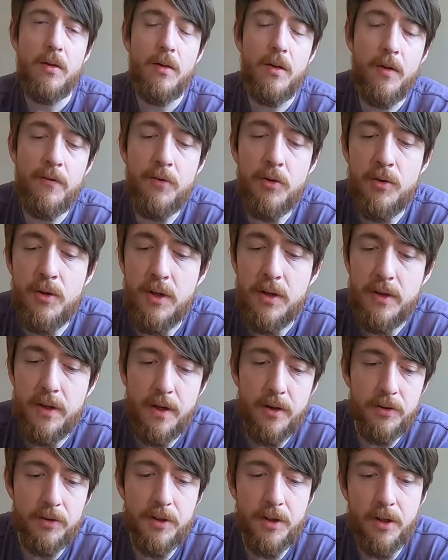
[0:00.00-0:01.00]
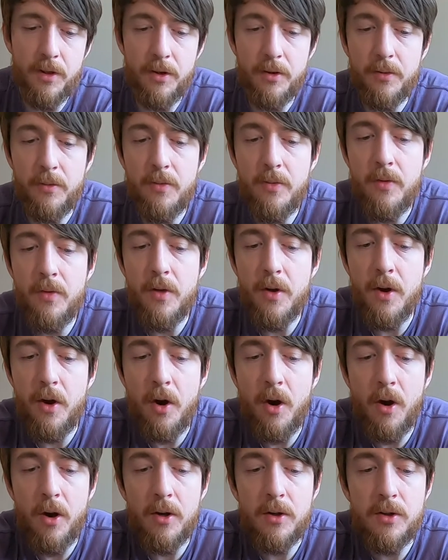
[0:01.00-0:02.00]
A few details here. There
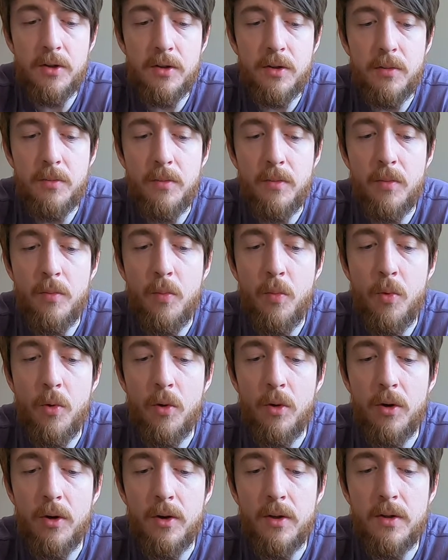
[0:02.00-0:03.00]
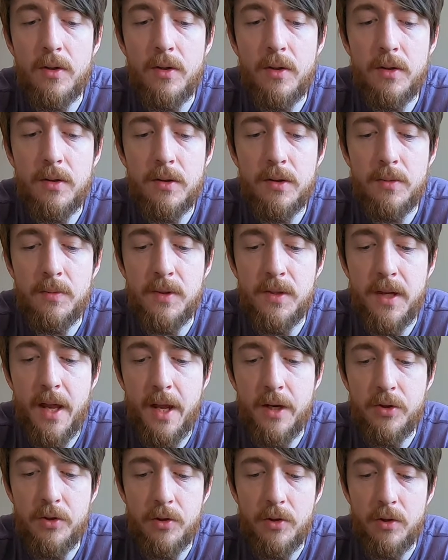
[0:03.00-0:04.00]
are some more
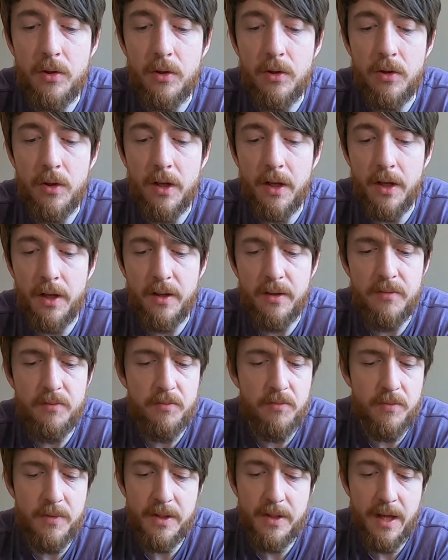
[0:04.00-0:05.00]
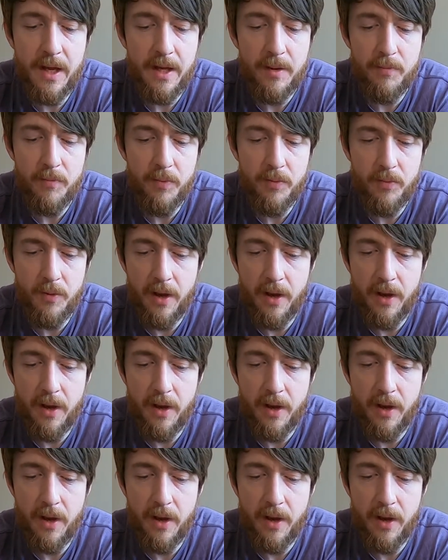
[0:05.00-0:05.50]
substantial tape